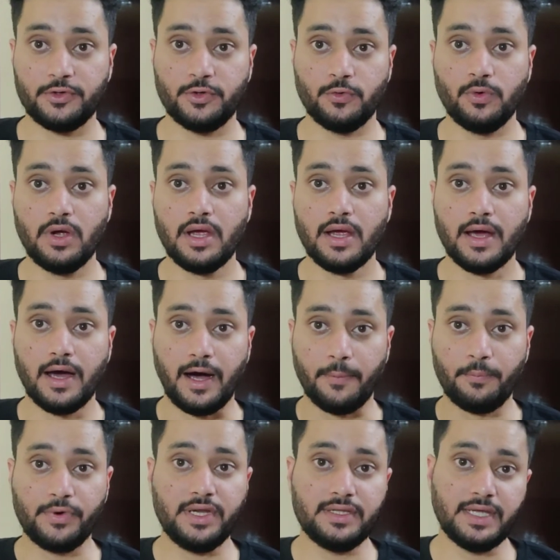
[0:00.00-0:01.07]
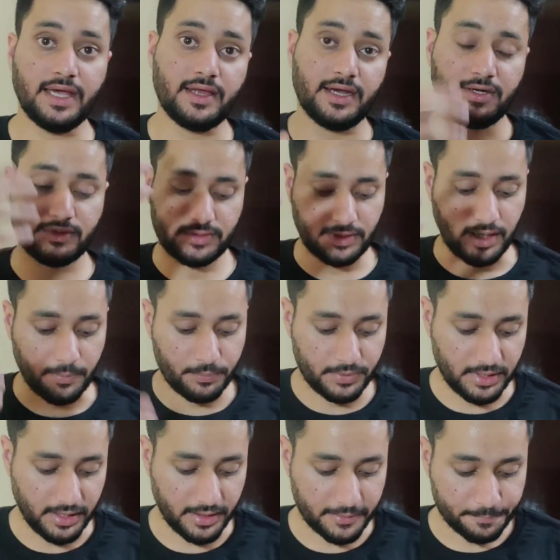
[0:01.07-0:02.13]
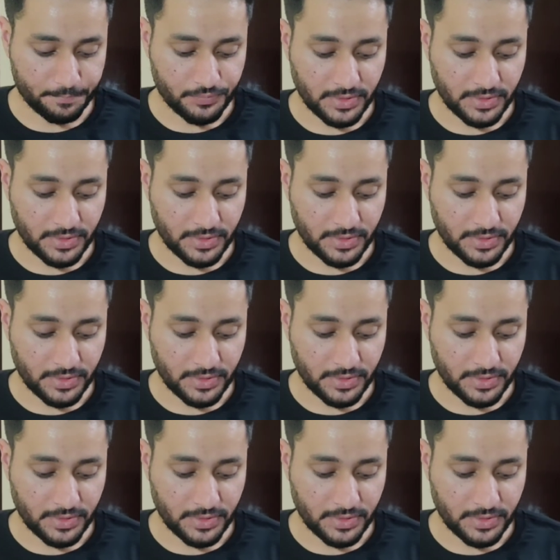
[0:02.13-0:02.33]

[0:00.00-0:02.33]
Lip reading: You breathe air, it's up there.